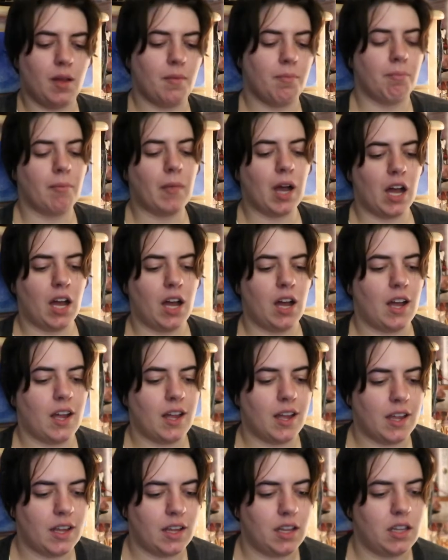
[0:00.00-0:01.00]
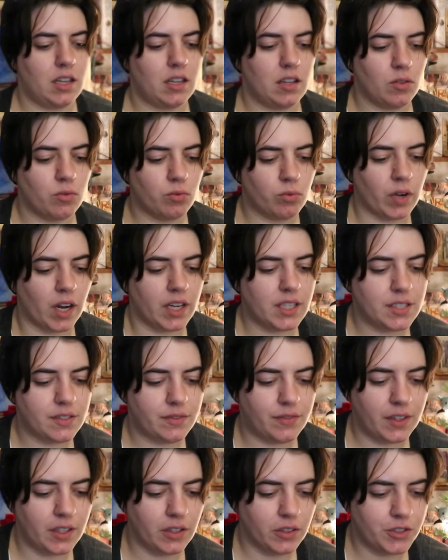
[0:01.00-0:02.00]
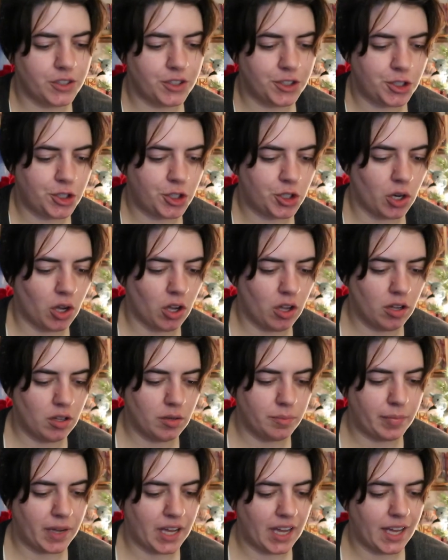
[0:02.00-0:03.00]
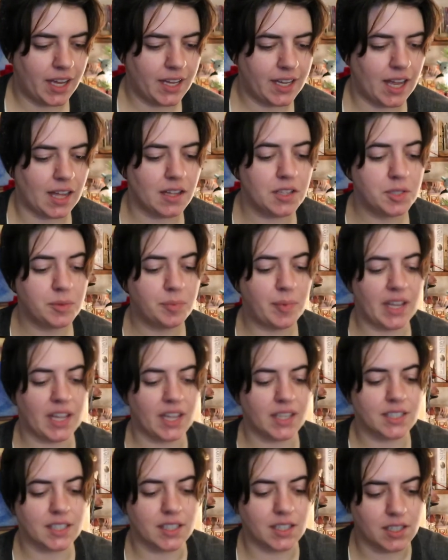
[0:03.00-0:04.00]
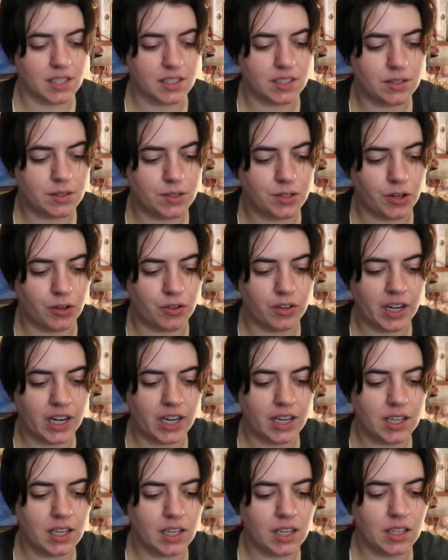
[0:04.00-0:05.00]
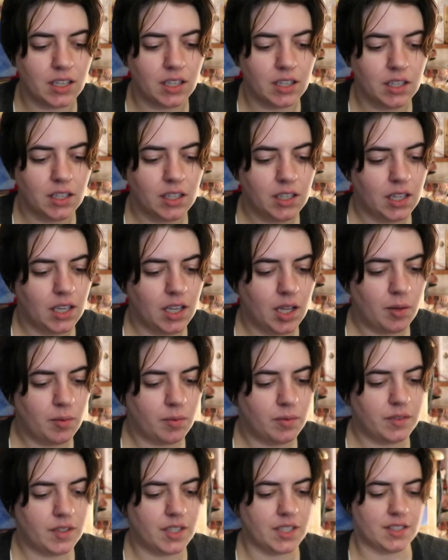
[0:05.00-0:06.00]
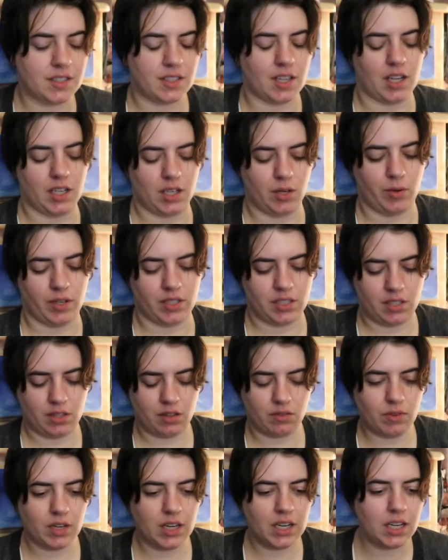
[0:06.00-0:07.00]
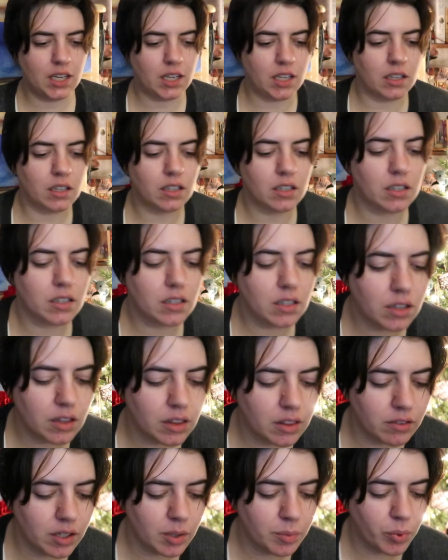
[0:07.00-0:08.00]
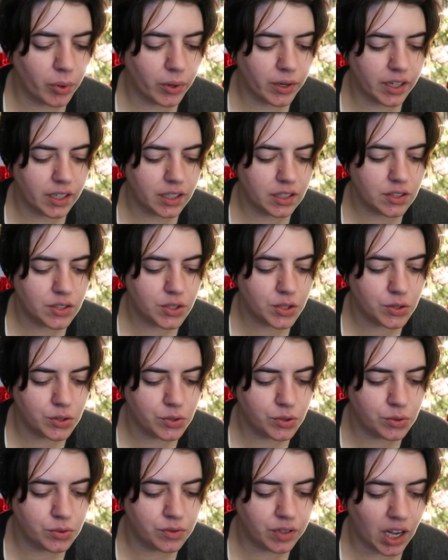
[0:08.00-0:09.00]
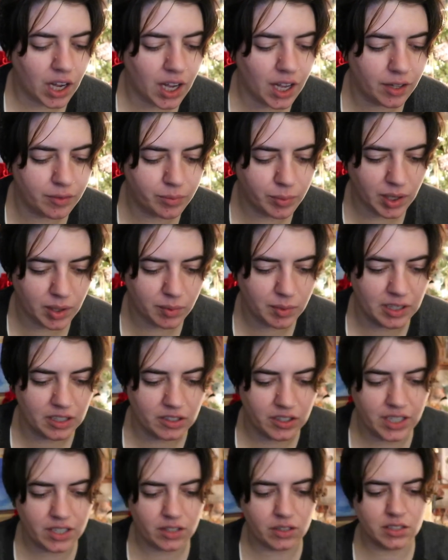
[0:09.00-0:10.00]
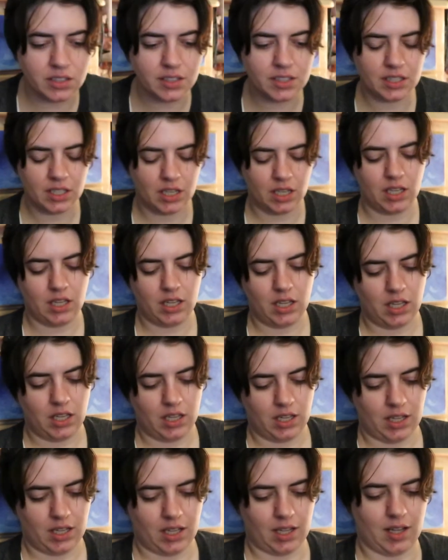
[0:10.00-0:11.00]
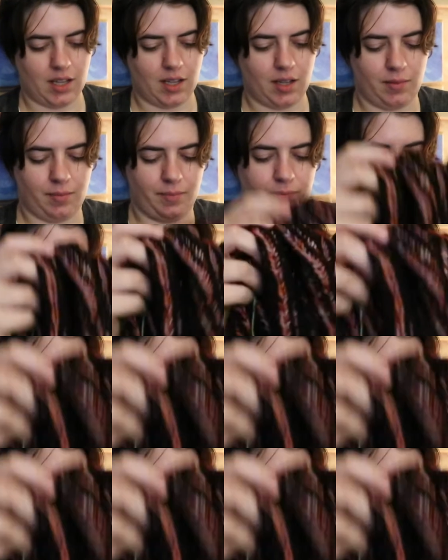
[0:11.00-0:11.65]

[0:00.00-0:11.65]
My Rice Fields Shawl by Elsbieta Turenk. This is on a US 3, 3.25 millimeter needles. Um,